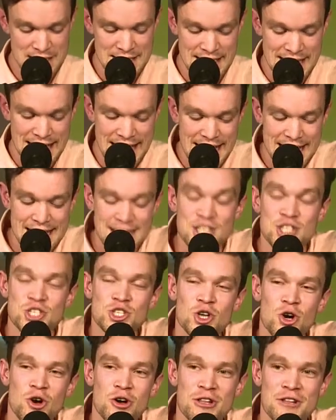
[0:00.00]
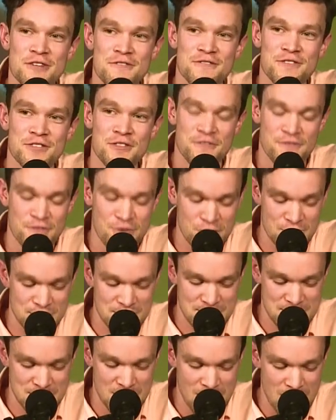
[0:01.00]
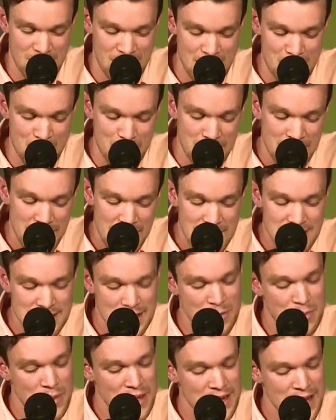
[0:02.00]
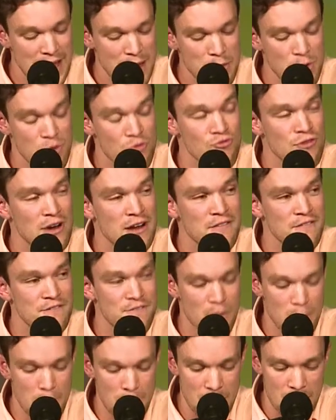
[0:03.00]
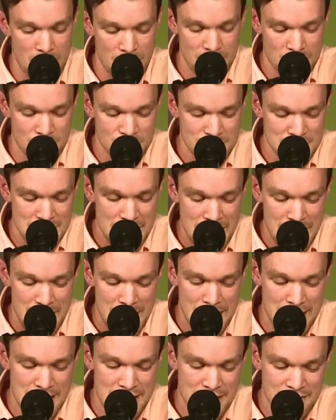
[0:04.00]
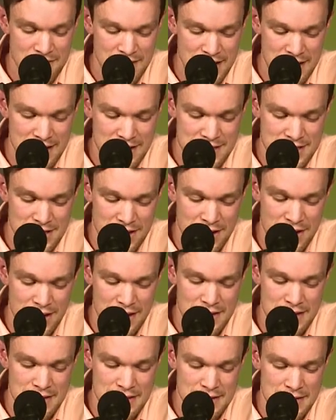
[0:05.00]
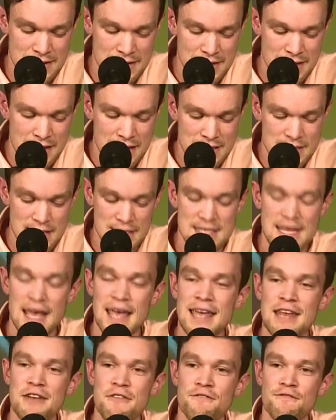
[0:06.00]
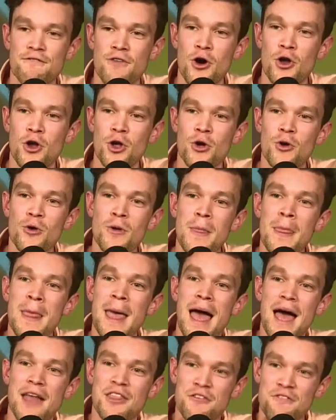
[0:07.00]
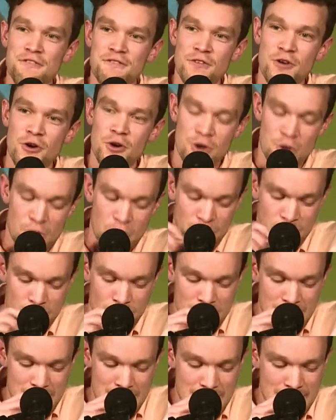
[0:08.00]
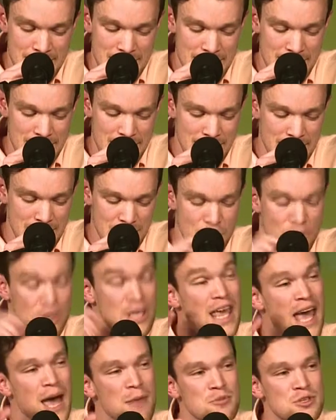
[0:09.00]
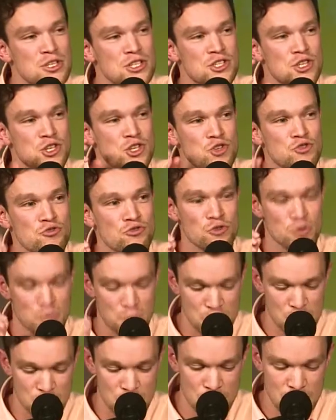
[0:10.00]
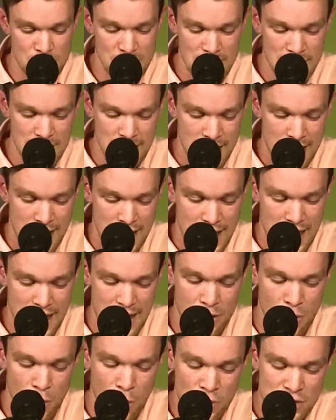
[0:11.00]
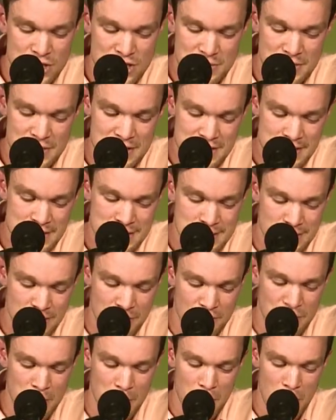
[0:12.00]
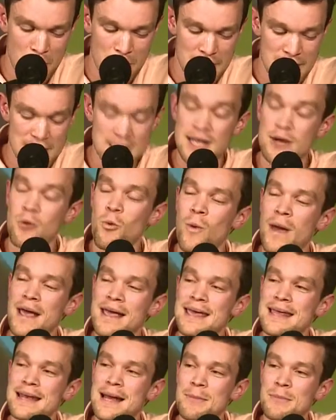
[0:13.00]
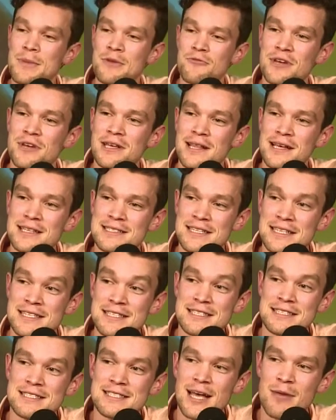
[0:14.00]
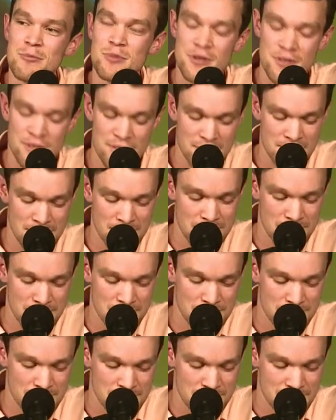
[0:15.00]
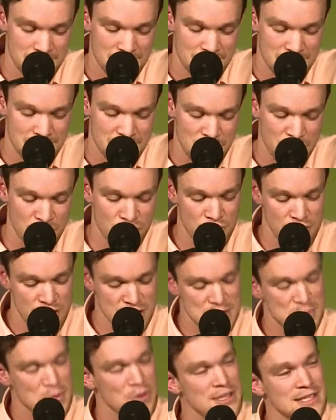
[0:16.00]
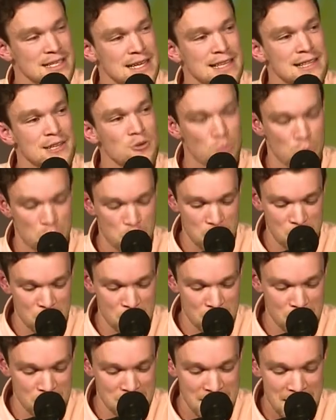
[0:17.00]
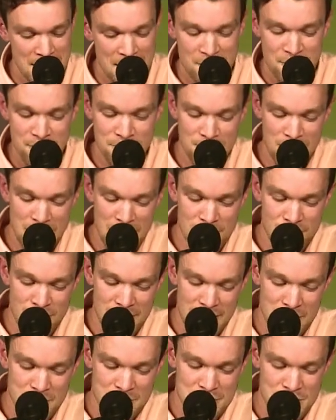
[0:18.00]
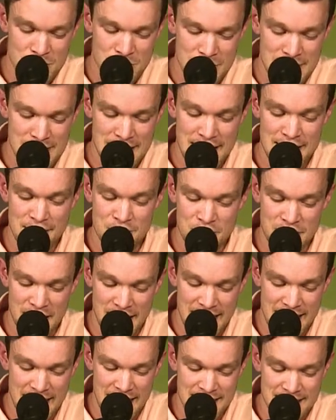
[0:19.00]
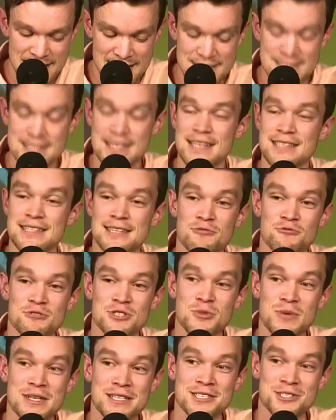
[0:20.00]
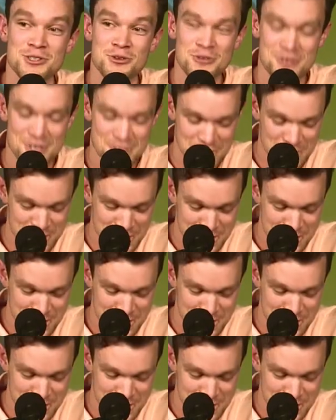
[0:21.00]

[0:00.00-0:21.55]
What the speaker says: is like eating chocolate for the first time. It's like being able to run for miles and never getting tired. It's like taking a photo, and the photo captures the true beauty and awesomeness of the moment. It's like waking up realizing it's Sabbath. The fruit of the Spirit is like a little bird flying right up to you and landing on your hand and sings a little sweet song to